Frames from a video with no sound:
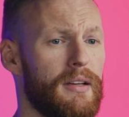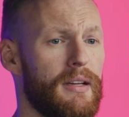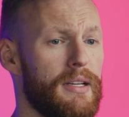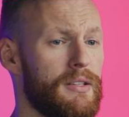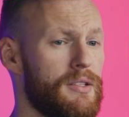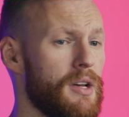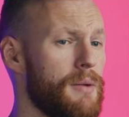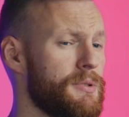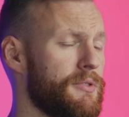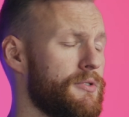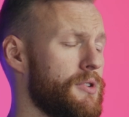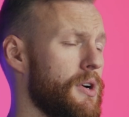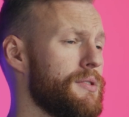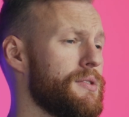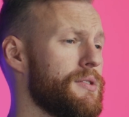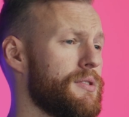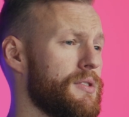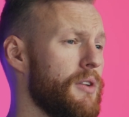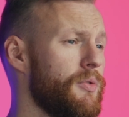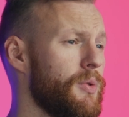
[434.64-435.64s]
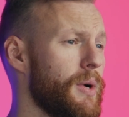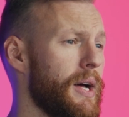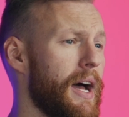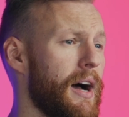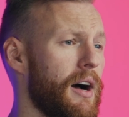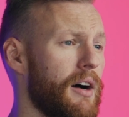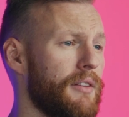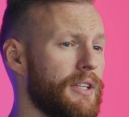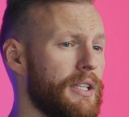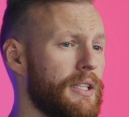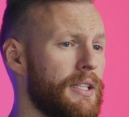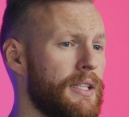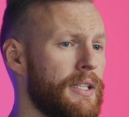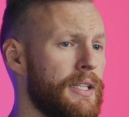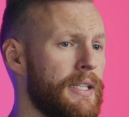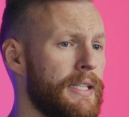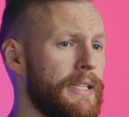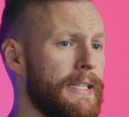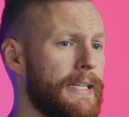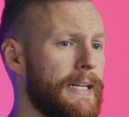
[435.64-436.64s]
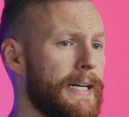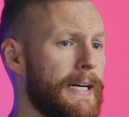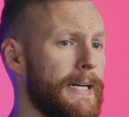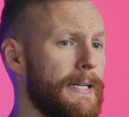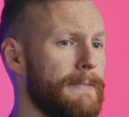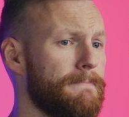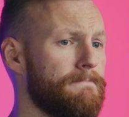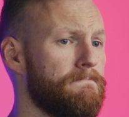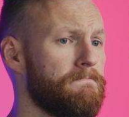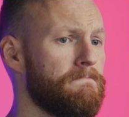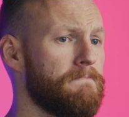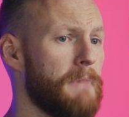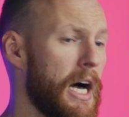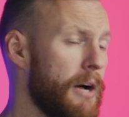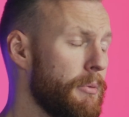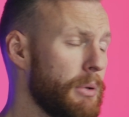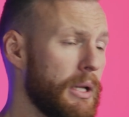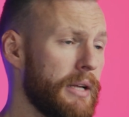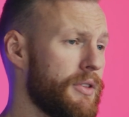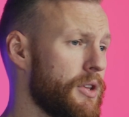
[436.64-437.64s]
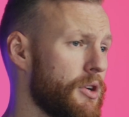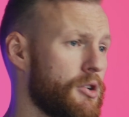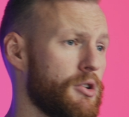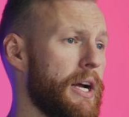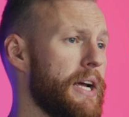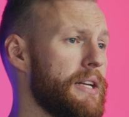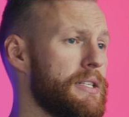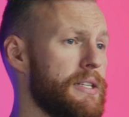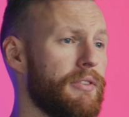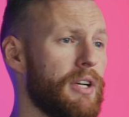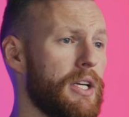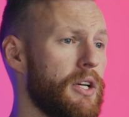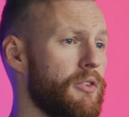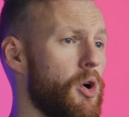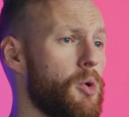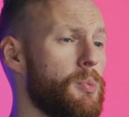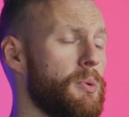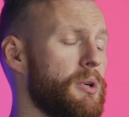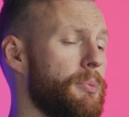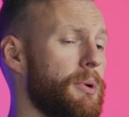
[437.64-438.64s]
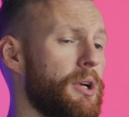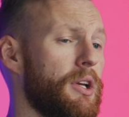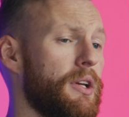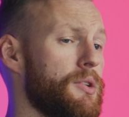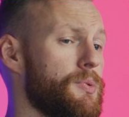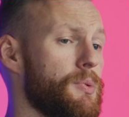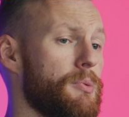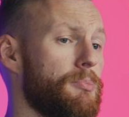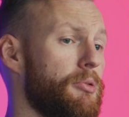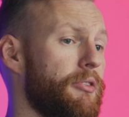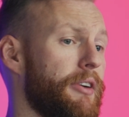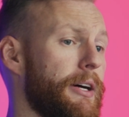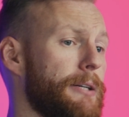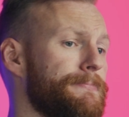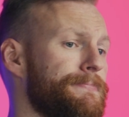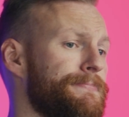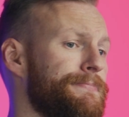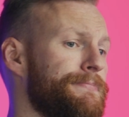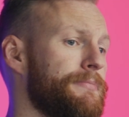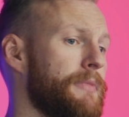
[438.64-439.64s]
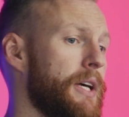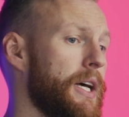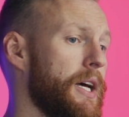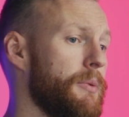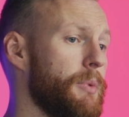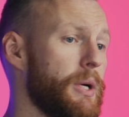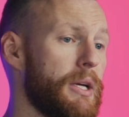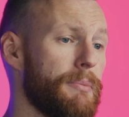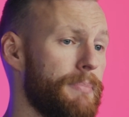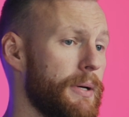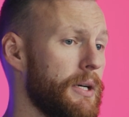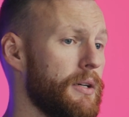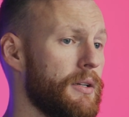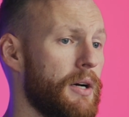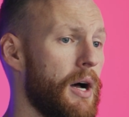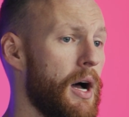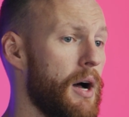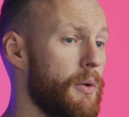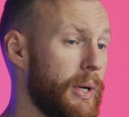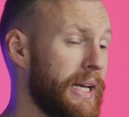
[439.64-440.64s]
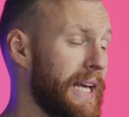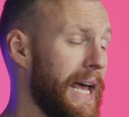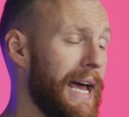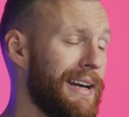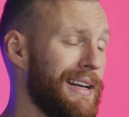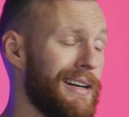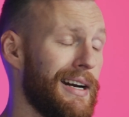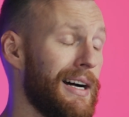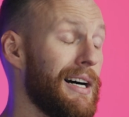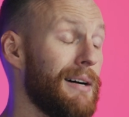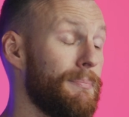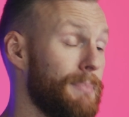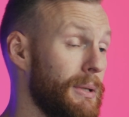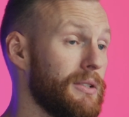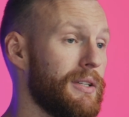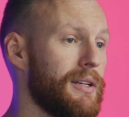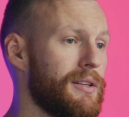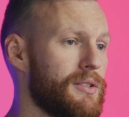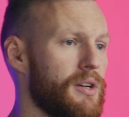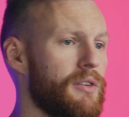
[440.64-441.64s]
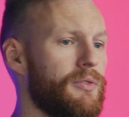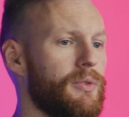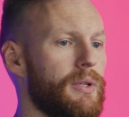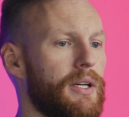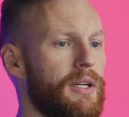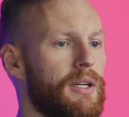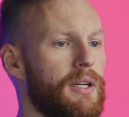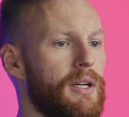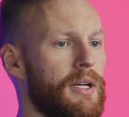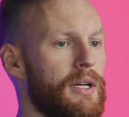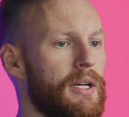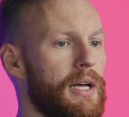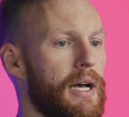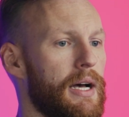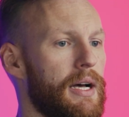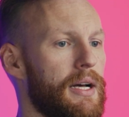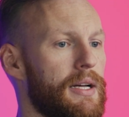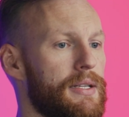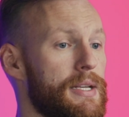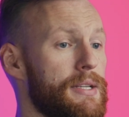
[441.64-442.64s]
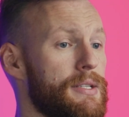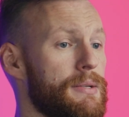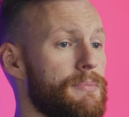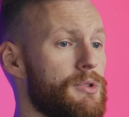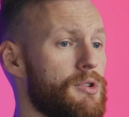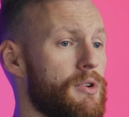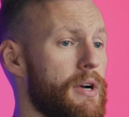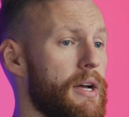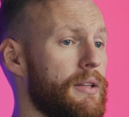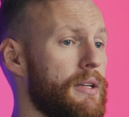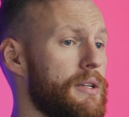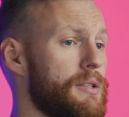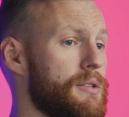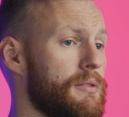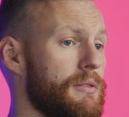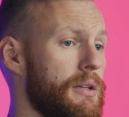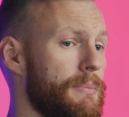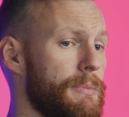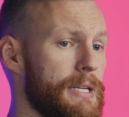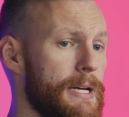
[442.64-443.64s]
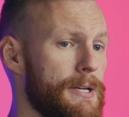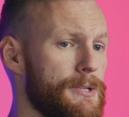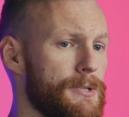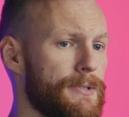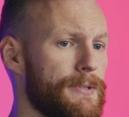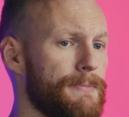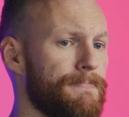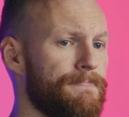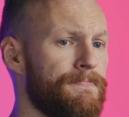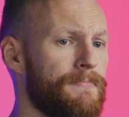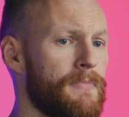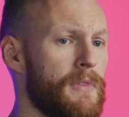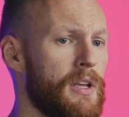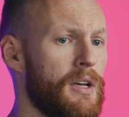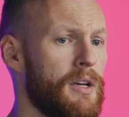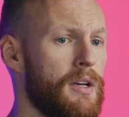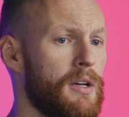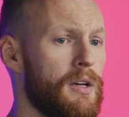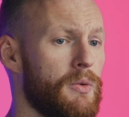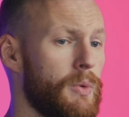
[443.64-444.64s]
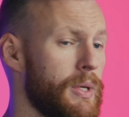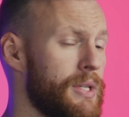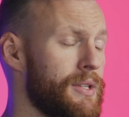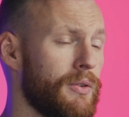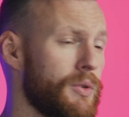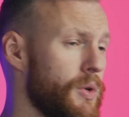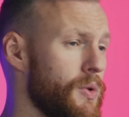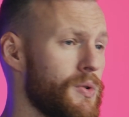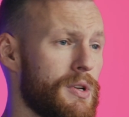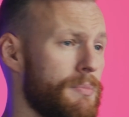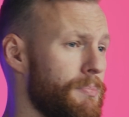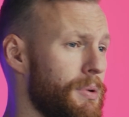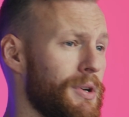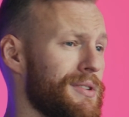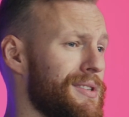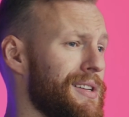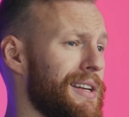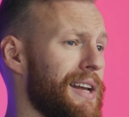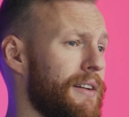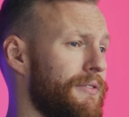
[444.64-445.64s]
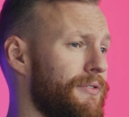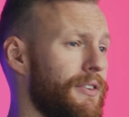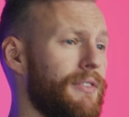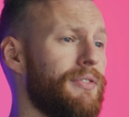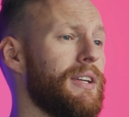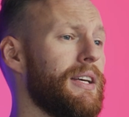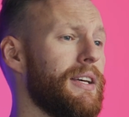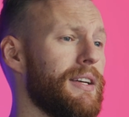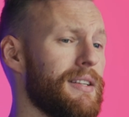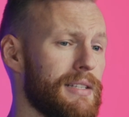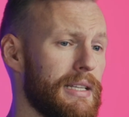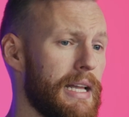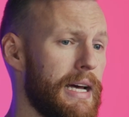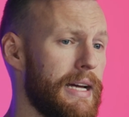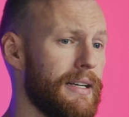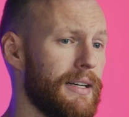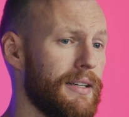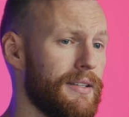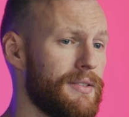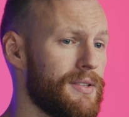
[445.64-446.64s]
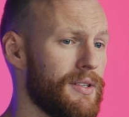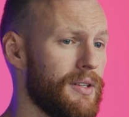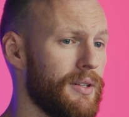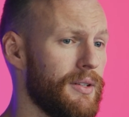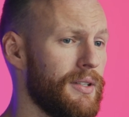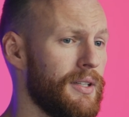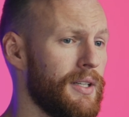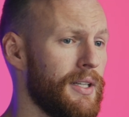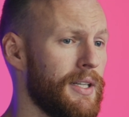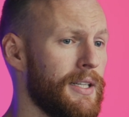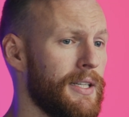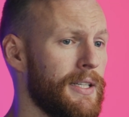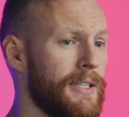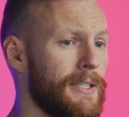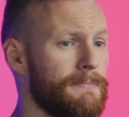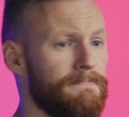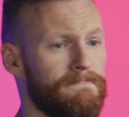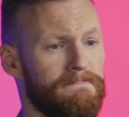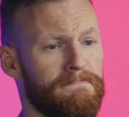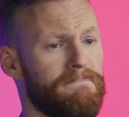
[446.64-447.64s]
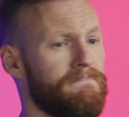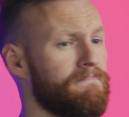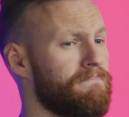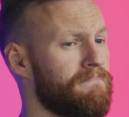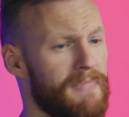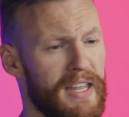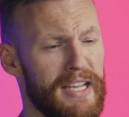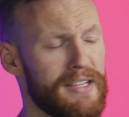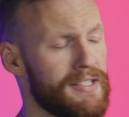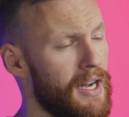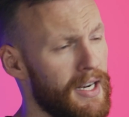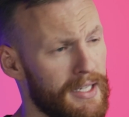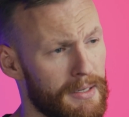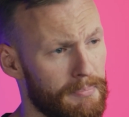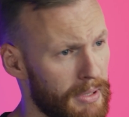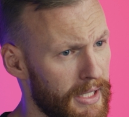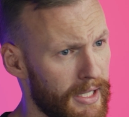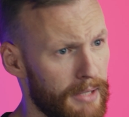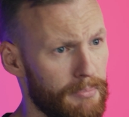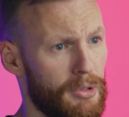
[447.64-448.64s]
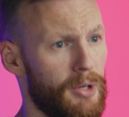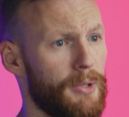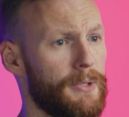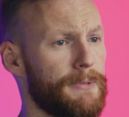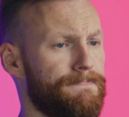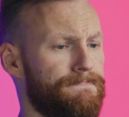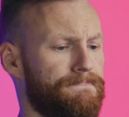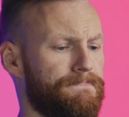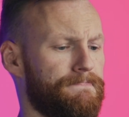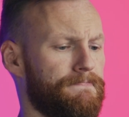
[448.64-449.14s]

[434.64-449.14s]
In terms of trusted software, however, I believe that the creativity of open communities will prevail. And we can and are building software systems around these limitations. We still use computers today 50 years later, so things aren't completely broken.